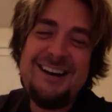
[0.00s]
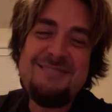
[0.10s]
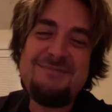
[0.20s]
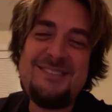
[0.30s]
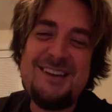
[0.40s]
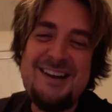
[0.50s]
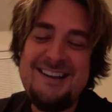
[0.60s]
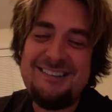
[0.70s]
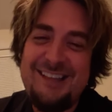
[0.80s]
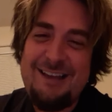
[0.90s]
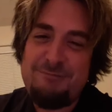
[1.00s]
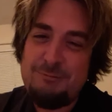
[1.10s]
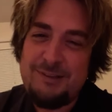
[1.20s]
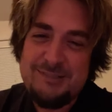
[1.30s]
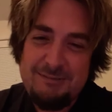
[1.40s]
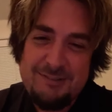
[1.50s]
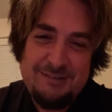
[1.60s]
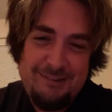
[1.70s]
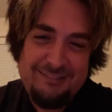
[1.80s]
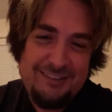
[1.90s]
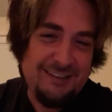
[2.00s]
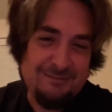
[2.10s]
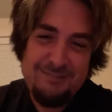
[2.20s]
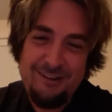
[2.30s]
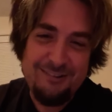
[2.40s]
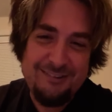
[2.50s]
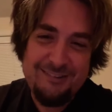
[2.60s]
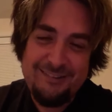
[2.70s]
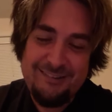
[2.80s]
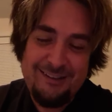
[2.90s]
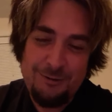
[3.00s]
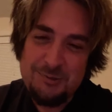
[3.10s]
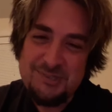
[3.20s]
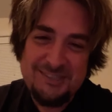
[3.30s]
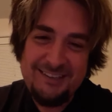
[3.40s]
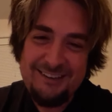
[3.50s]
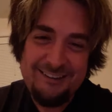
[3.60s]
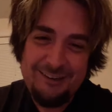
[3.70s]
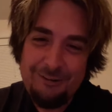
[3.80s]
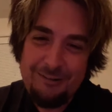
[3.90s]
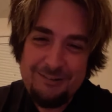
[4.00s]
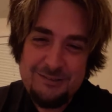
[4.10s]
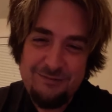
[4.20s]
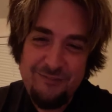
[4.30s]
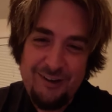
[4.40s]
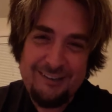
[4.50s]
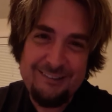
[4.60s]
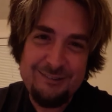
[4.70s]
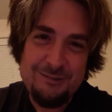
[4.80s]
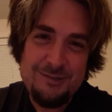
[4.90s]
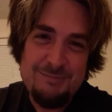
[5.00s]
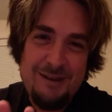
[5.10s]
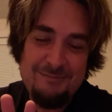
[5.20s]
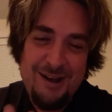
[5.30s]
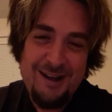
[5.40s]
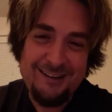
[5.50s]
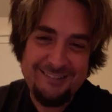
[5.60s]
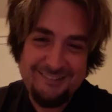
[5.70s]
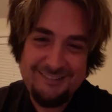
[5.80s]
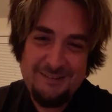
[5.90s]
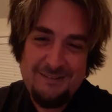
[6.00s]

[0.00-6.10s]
I'm dying laughing because every time I think about that whole scenario, I just fucking lose my mind.